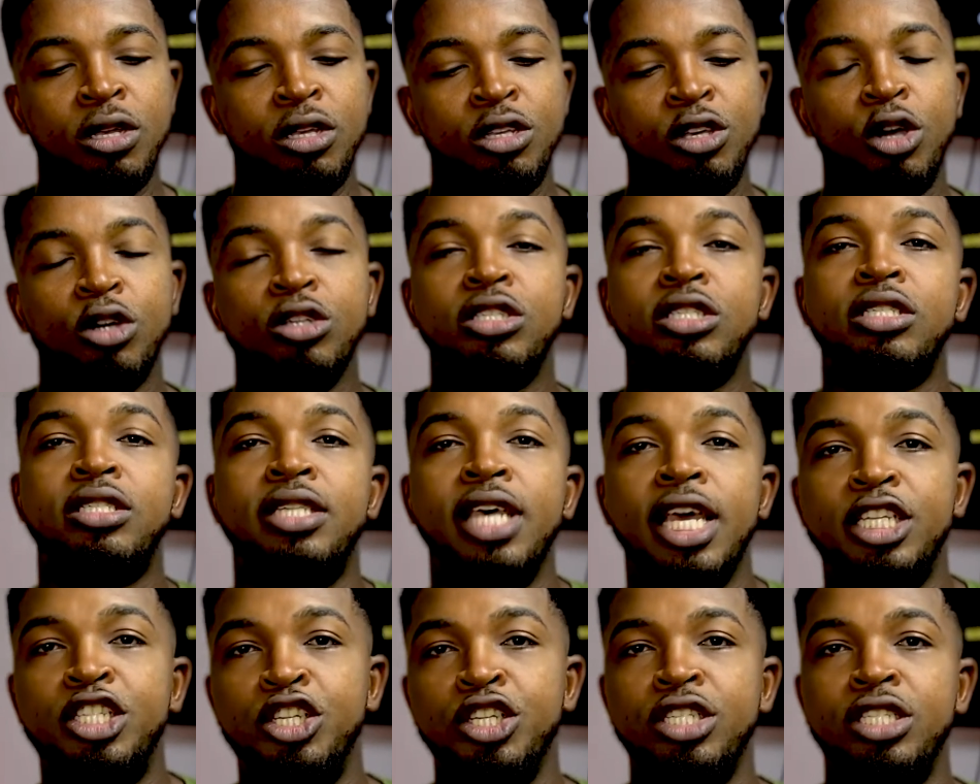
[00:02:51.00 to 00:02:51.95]
your
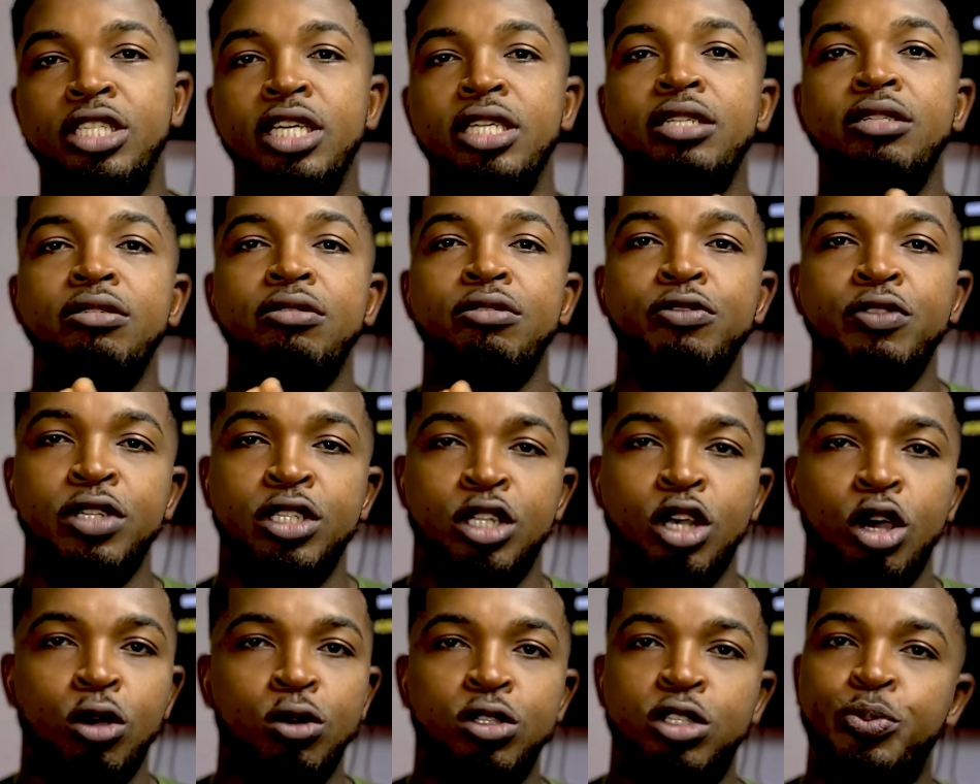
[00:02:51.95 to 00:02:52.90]
search engine
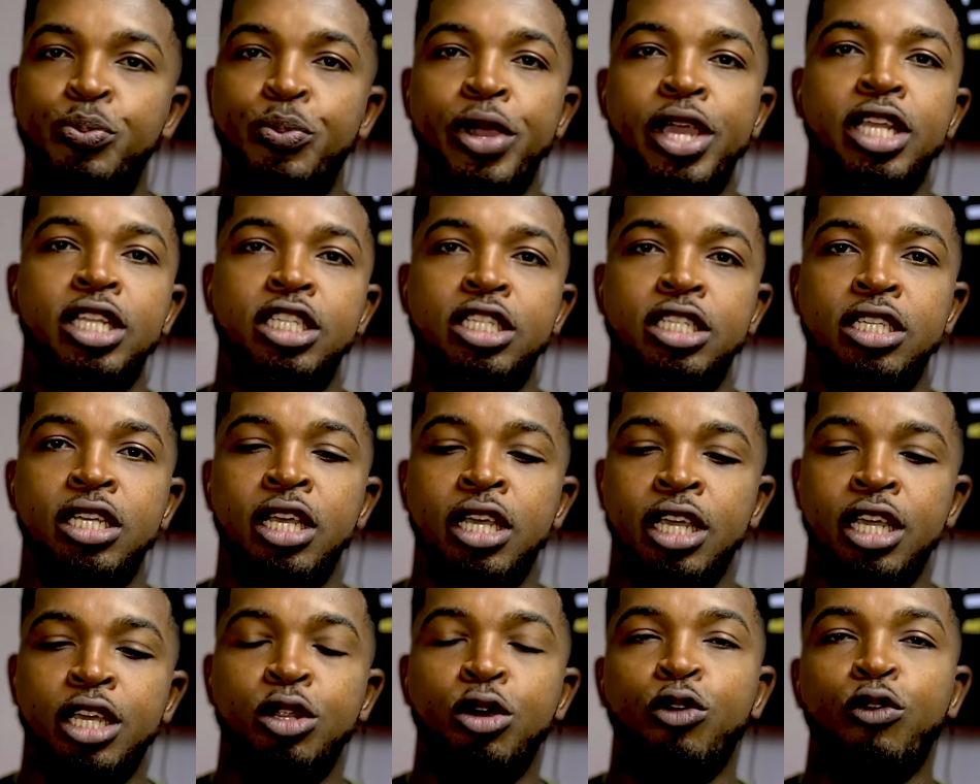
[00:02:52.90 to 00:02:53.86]
result page
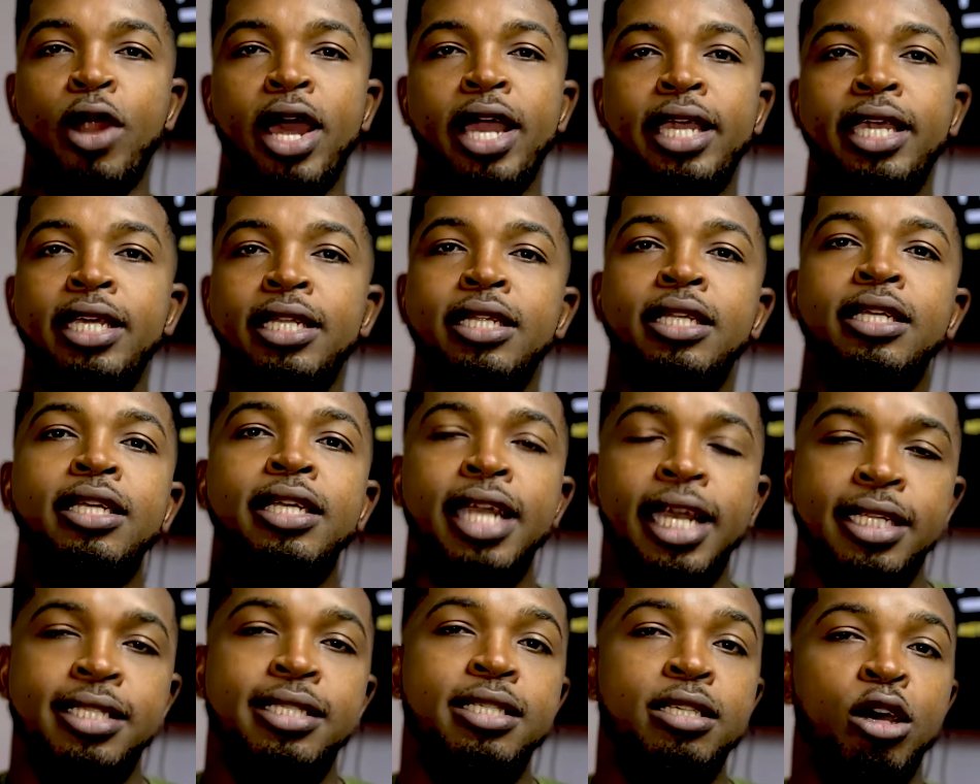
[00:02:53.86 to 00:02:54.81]
ranking
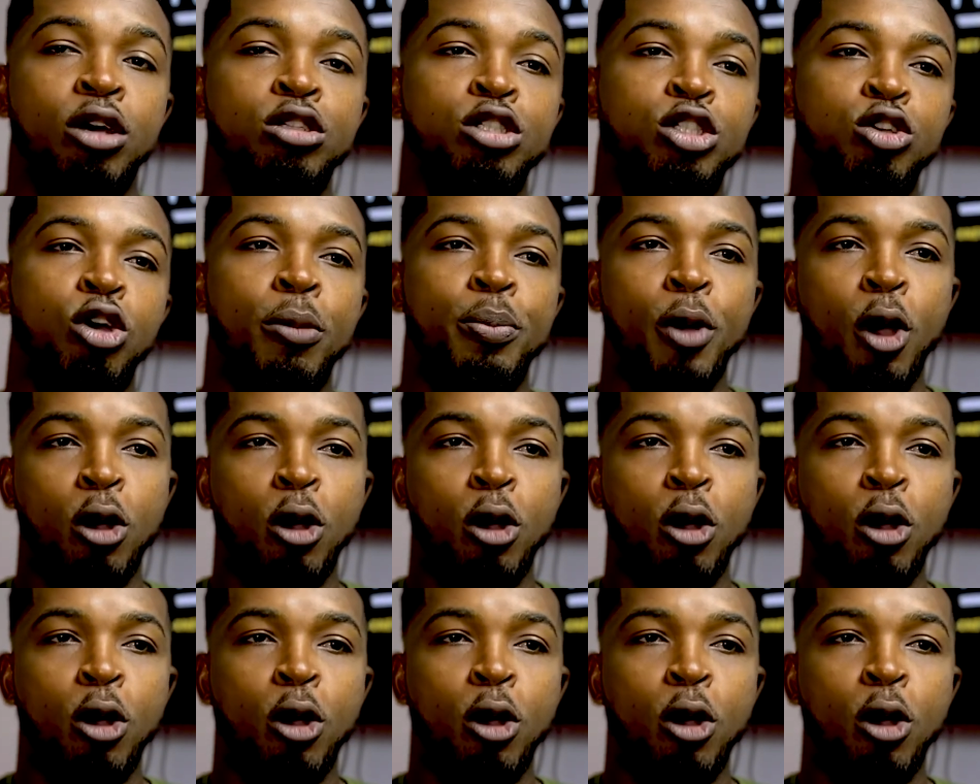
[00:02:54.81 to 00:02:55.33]
gets on top.